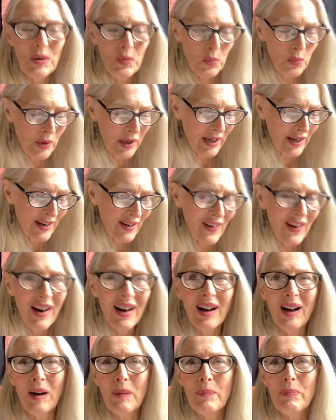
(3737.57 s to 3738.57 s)
where
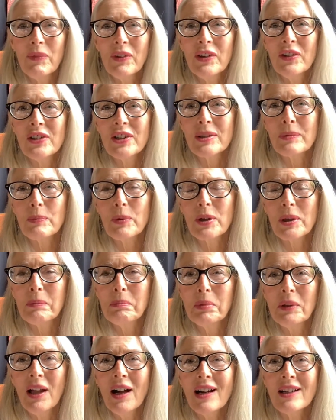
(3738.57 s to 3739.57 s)
you just put a
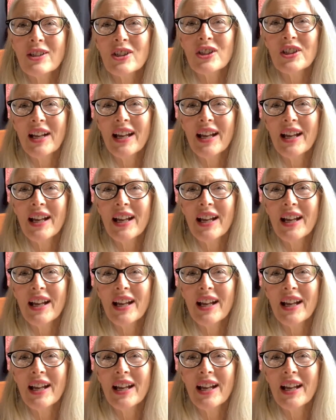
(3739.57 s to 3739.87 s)
blotch